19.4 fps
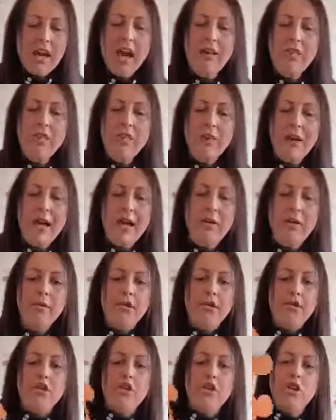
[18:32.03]
cut them
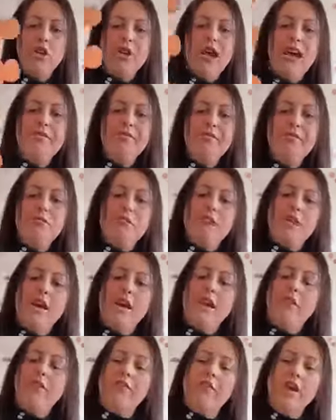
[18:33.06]
out, and you should have
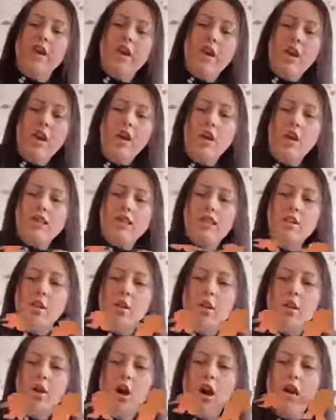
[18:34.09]
yourself a
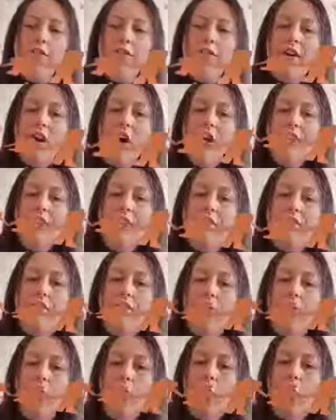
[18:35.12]
nice long line of either
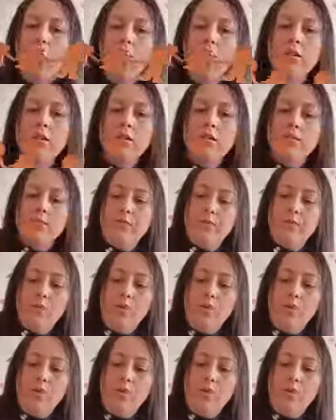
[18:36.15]
4